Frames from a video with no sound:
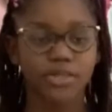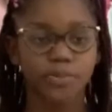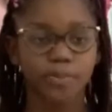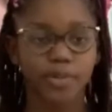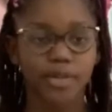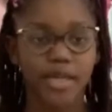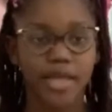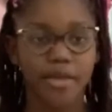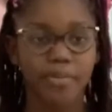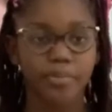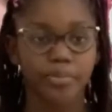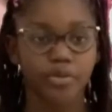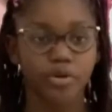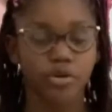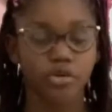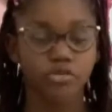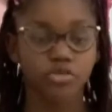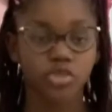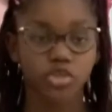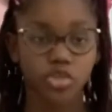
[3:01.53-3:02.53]
play
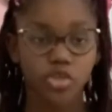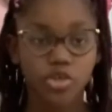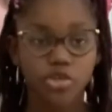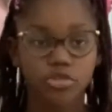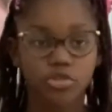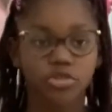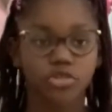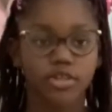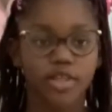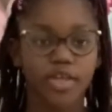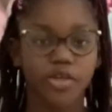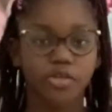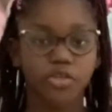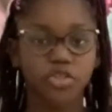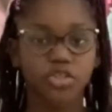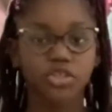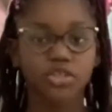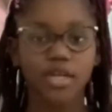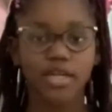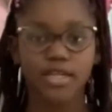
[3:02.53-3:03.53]
books so they could
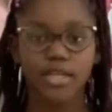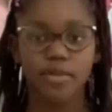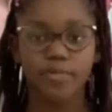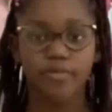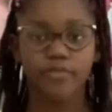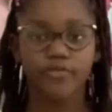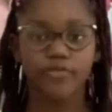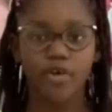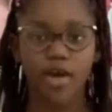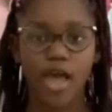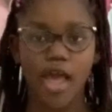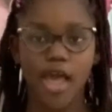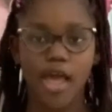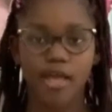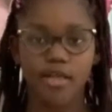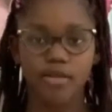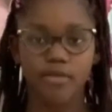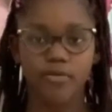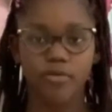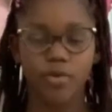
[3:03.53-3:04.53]
study before
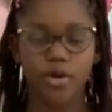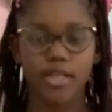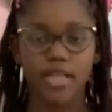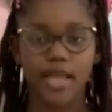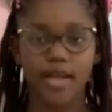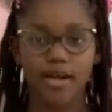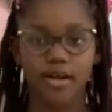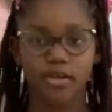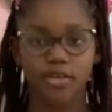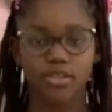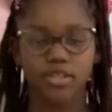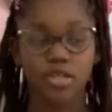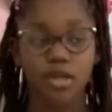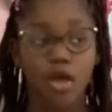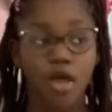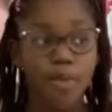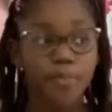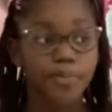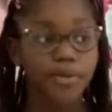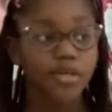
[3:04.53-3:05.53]
anyone else.
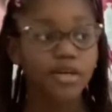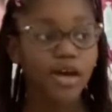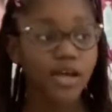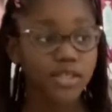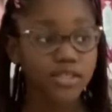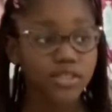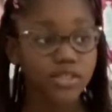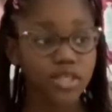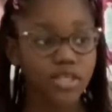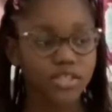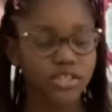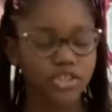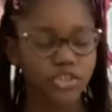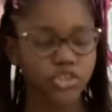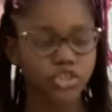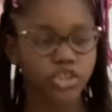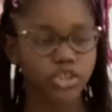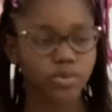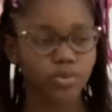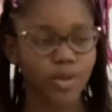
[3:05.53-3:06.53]
Because the
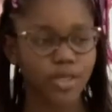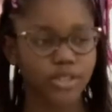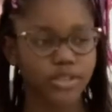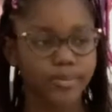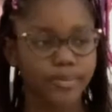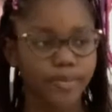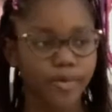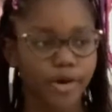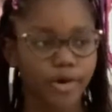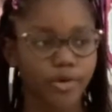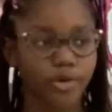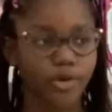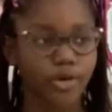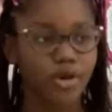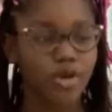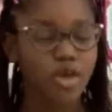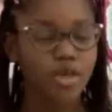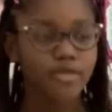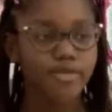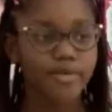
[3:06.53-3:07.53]
auditions were tomorrow,
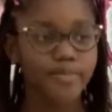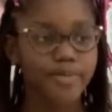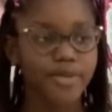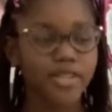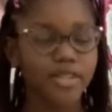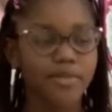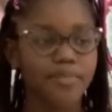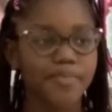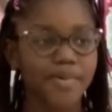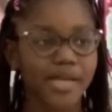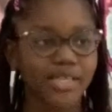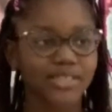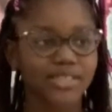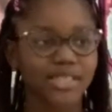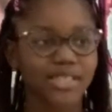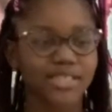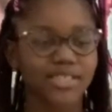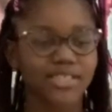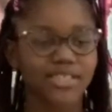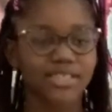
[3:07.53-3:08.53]
they'll be the best
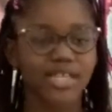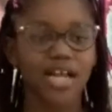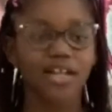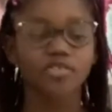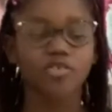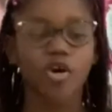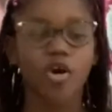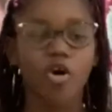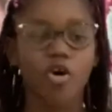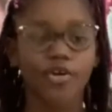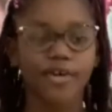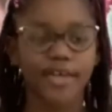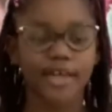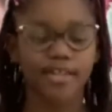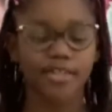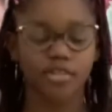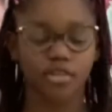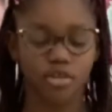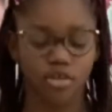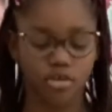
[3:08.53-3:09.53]
at it and all
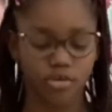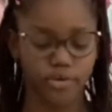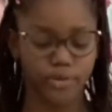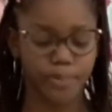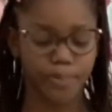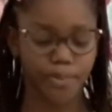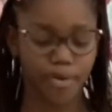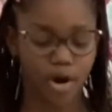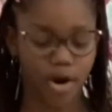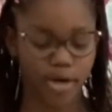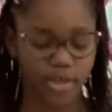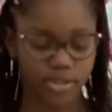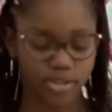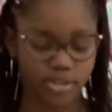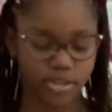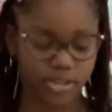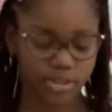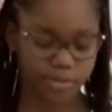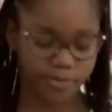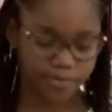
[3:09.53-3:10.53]
get the good
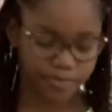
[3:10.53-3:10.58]
parts.